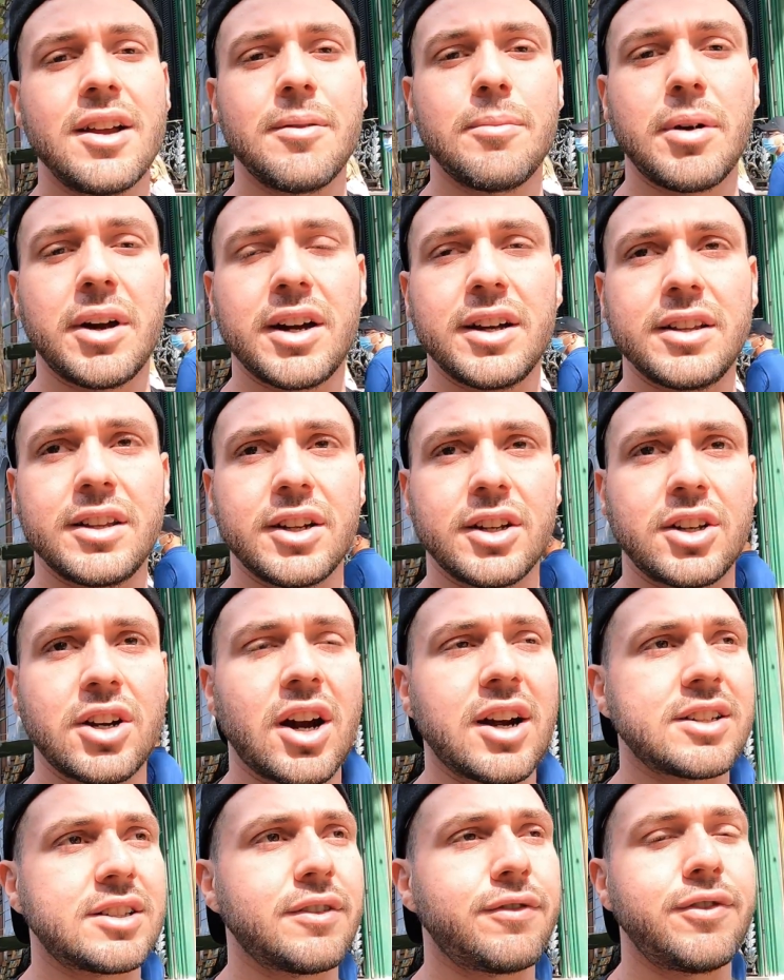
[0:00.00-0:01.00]
But the
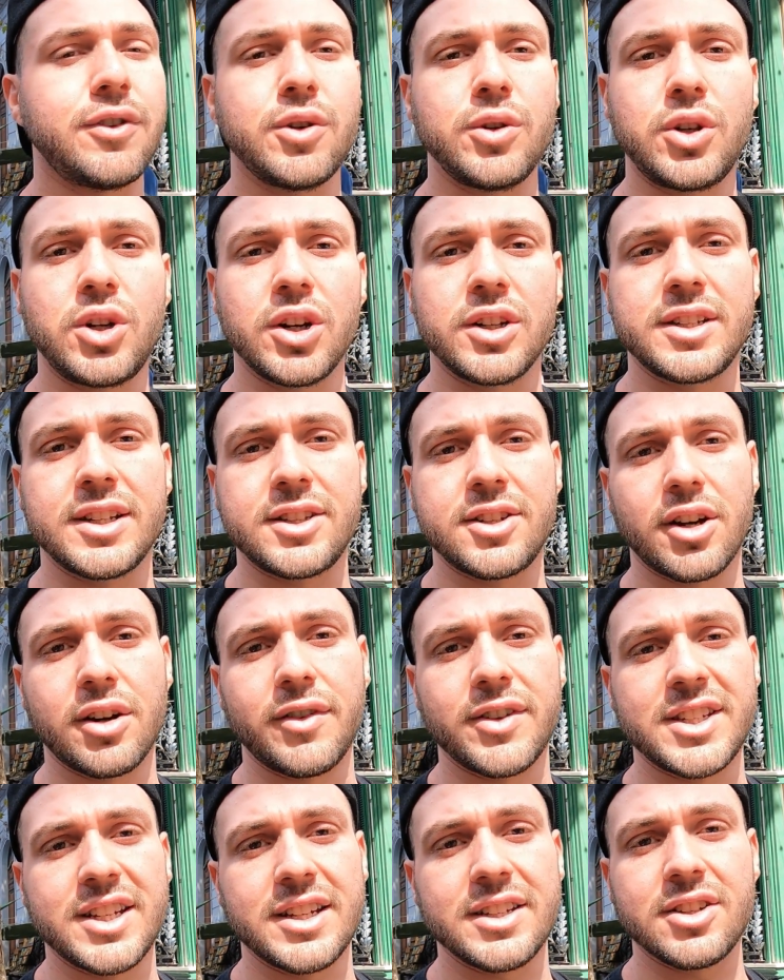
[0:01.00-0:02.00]
cost of food, goods, and
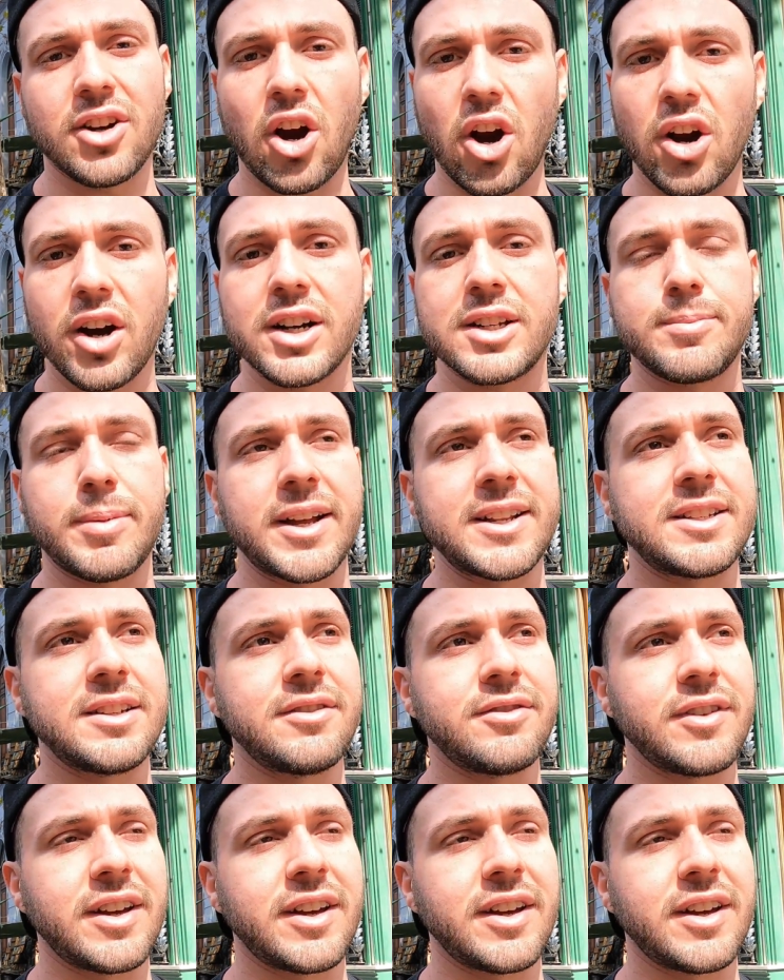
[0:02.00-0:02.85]
services are expensive,